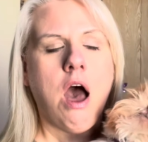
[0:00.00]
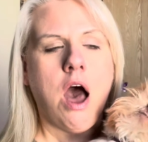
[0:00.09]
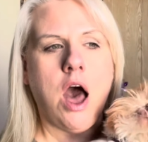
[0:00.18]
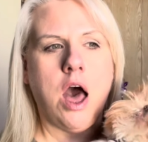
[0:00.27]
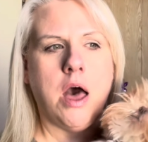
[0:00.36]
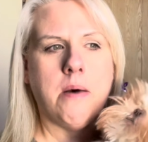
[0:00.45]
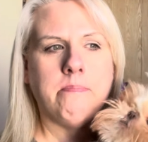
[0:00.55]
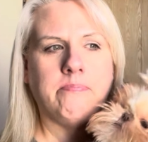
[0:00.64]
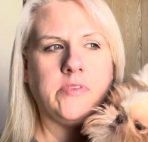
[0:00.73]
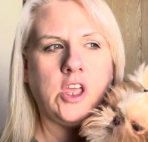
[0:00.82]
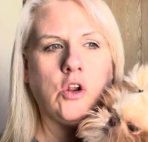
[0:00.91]

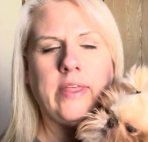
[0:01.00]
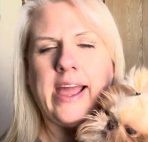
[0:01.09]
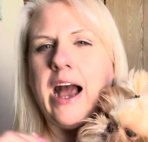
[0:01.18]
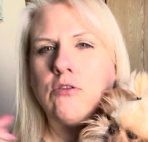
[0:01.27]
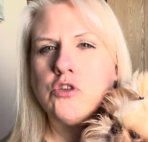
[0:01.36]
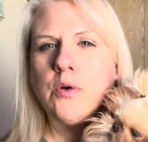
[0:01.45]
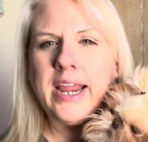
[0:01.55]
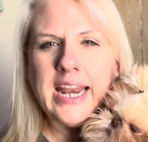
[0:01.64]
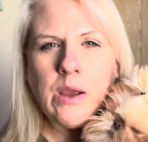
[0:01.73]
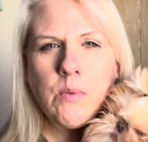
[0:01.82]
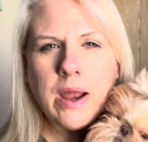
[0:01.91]
um, you know, like how
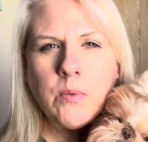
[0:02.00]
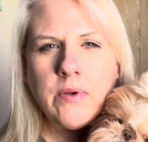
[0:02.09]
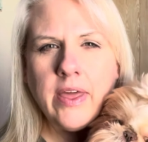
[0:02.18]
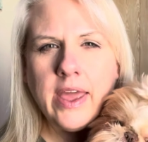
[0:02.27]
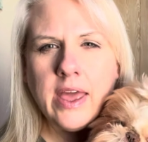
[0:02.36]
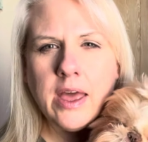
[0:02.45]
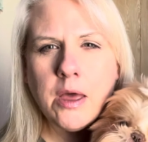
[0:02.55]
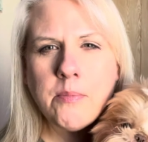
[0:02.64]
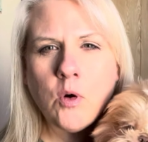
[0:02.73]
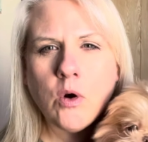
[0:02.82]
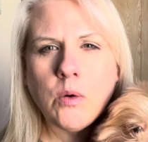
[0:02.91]
training went with
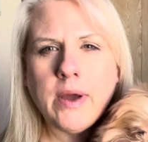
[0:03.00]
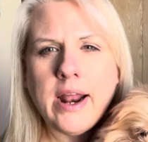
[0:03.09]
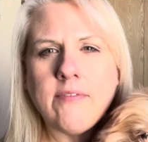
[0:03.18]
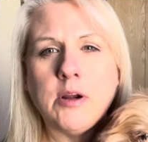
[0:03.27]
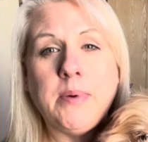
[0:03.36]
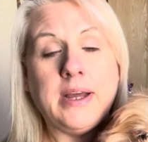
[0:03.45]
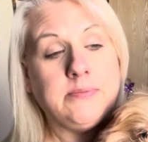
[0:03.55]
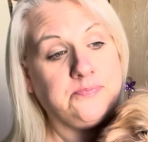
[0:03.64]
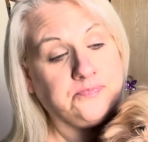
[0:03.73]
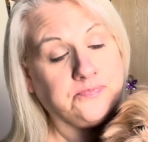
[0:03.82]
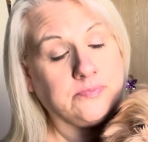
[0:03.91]
him or whatever, but
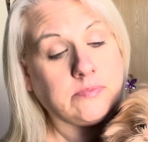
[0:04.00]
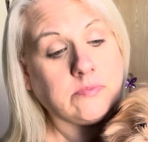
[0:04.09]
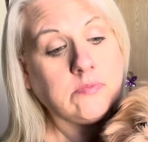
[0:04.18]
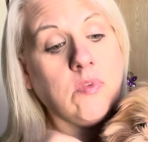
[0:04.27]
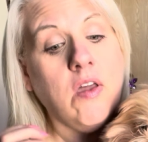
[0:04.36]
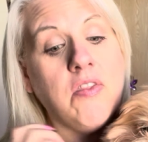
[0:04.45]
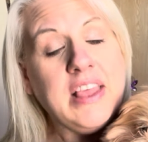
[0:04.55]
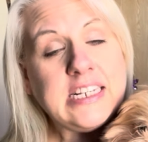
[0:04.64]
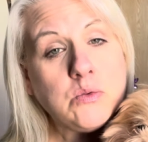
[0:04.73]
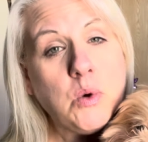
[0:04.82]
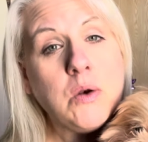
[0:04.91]

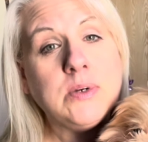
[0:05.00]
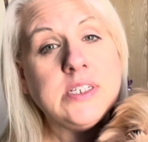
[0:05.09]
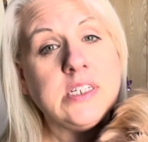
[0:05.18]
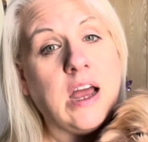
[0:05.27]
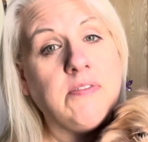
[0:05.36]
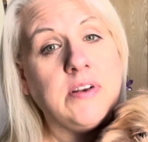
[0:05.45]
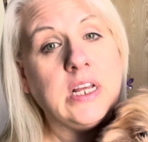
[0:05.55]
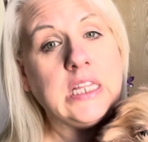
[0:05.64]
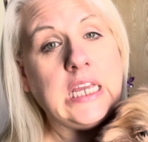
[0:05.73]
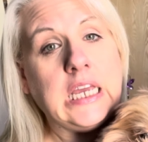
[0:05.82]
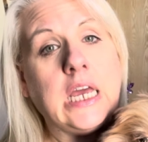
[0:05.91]
this one was
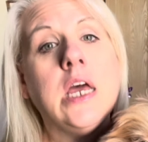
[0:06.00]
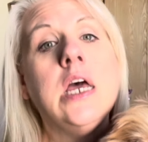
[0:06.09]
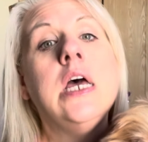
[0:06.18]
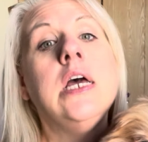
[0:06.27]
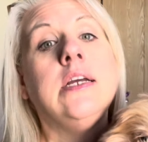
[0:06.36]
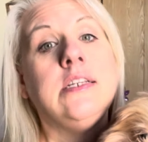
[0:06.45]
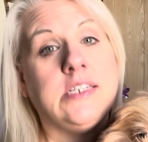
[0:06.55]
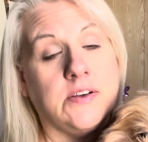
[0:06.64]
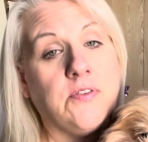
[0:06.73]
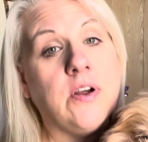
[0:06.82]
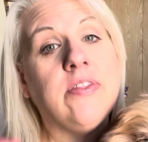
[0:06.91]
definitely
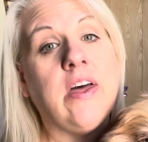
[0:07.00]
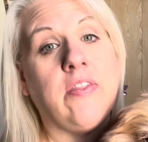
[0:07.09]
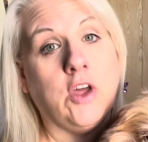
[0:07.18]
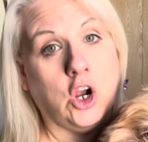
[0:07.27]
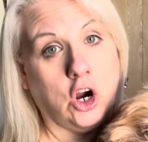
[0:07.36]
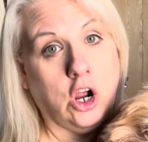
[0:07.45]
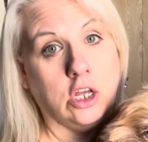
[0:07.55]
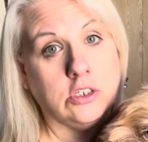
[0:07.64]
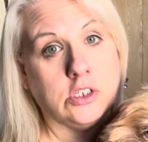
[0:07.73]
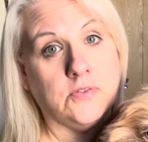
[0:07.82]
different than the girls